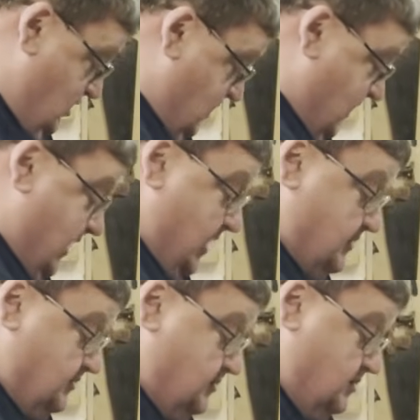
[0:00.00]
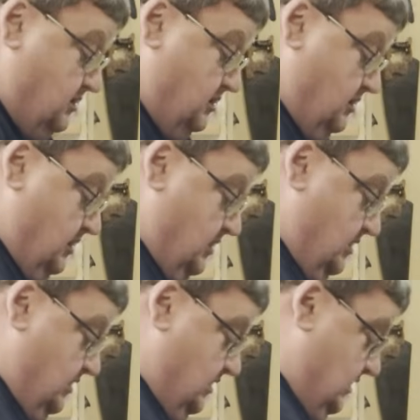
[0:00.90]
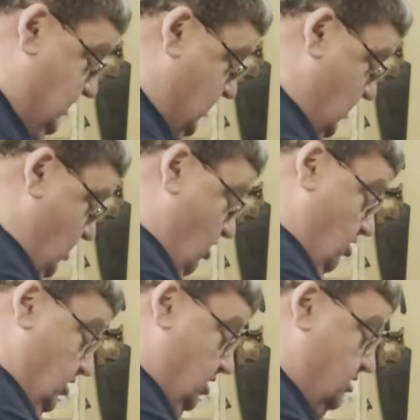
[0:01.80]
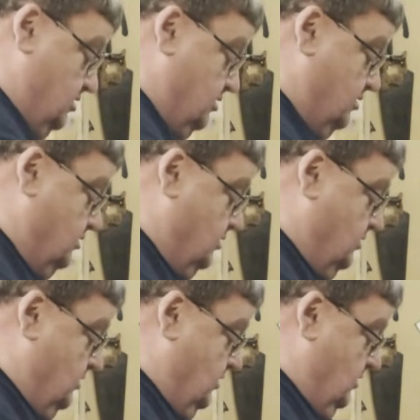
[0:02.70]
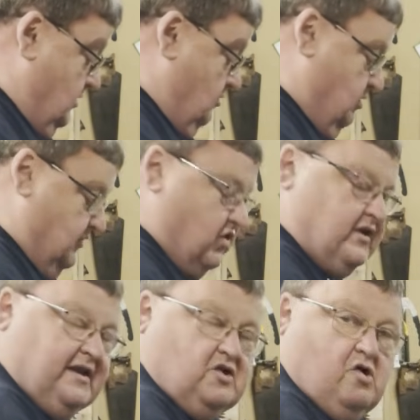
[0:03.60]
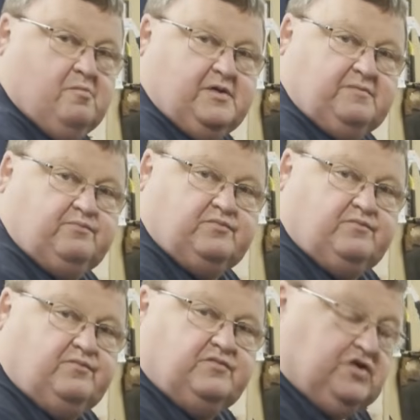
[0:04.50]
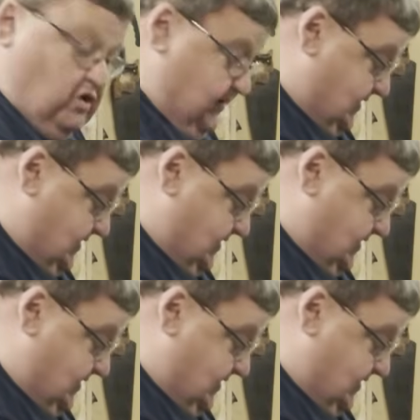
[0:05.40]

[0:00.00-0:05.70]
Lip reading: and get it on. Well, not get it on, but tidy it